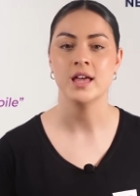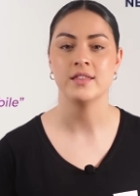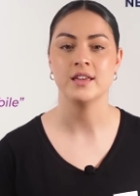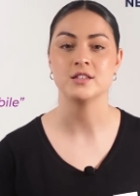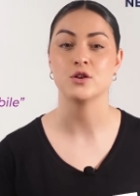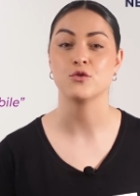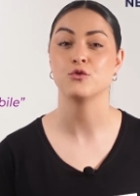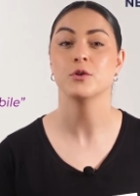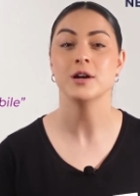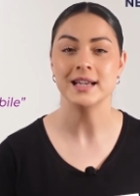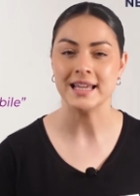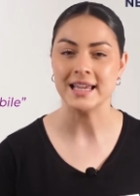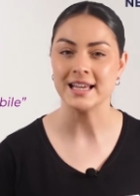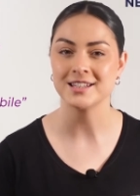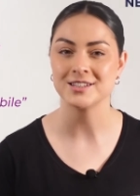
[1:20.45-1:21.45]
These are
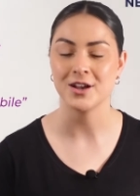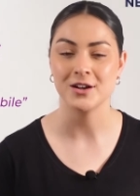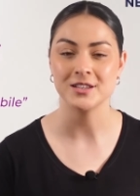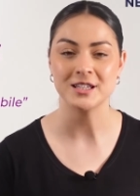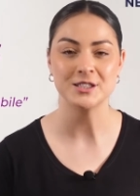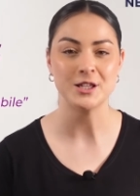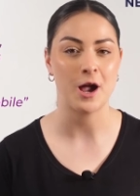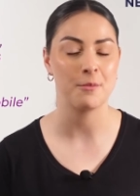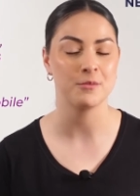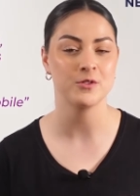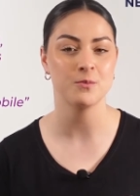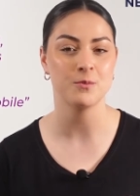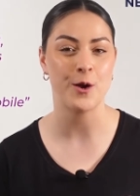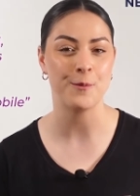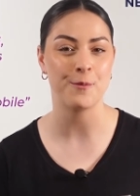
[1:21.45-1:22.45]
really exciting times
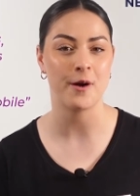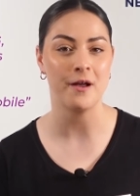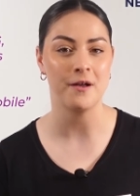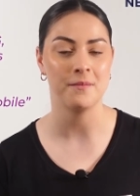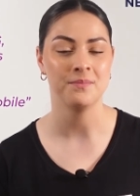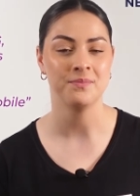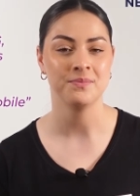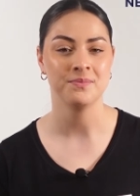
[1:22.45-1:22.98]
for mobile.